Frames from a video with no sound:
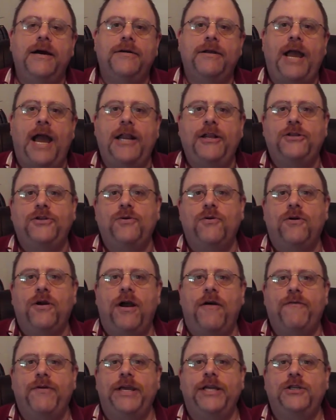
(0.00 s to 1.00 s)
guided tour
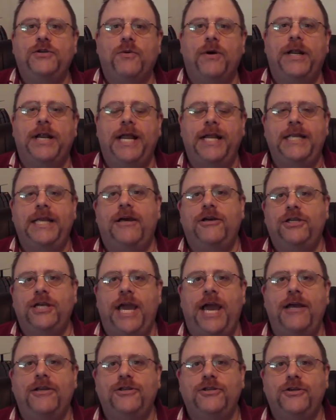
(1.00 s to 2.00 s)
of each one, and tells you
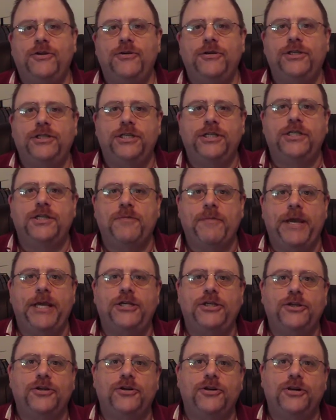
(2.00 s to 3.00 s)
how to do it, just to
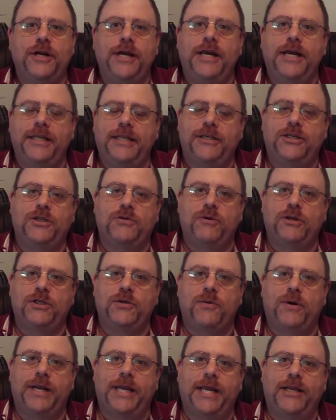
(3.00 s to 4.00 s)
make sure this is what
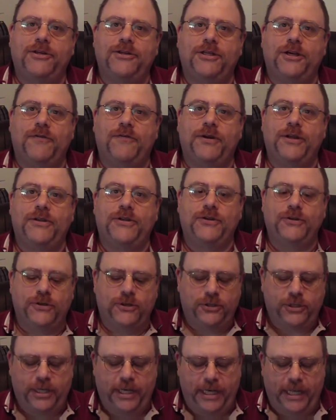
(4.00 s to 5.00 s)
you want to get yourself into.
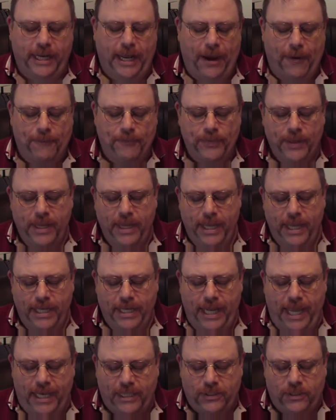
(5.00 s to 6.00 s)
So check it out.
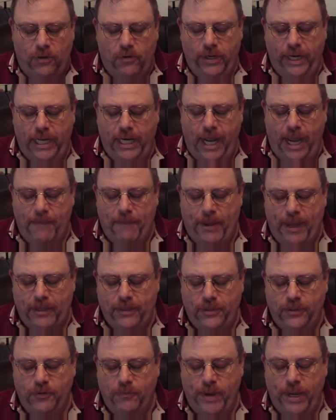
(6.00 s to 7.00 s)
Next, owning an
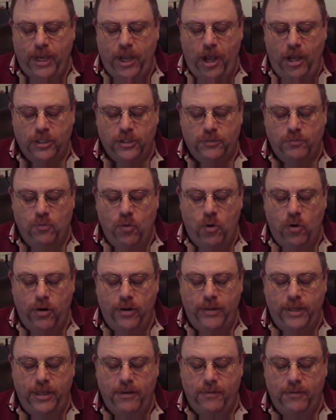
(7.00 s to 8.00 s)
iPad 2 may cost
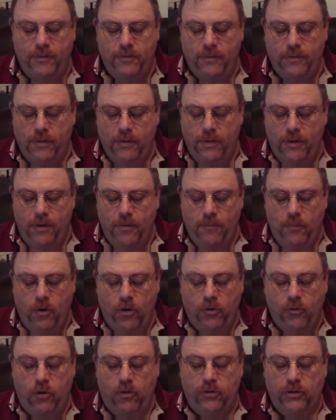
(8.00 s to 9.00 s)
more than
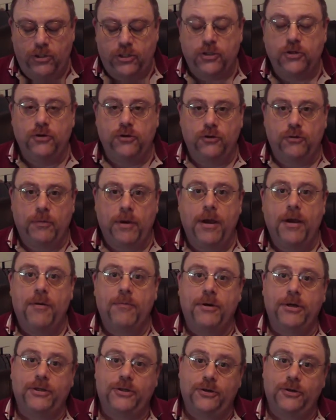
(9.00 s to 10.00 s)
Motorola Xoom,
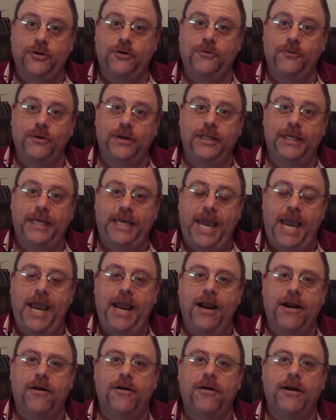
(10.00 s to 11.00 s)
but do you really
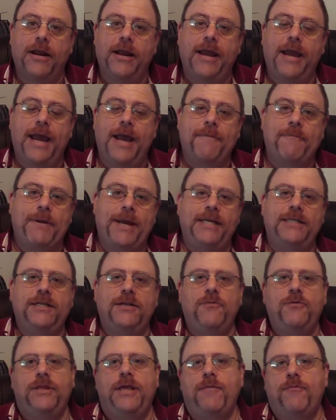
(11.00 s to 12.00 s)
care? And
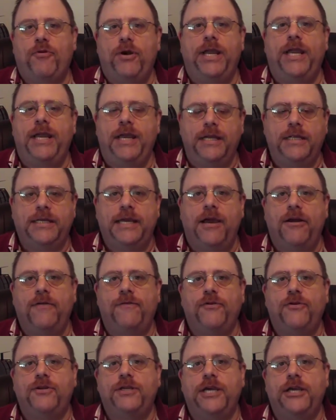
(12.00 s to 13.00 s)
basically they're breaking it down.
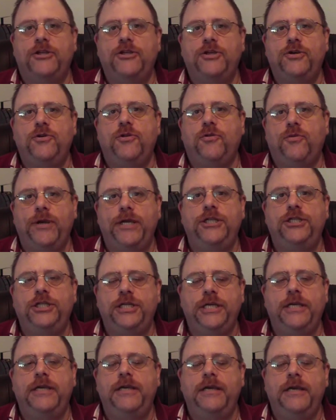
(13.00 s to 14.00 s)
If you take two
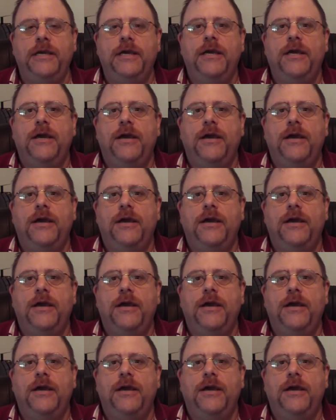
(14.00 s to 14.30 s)
3G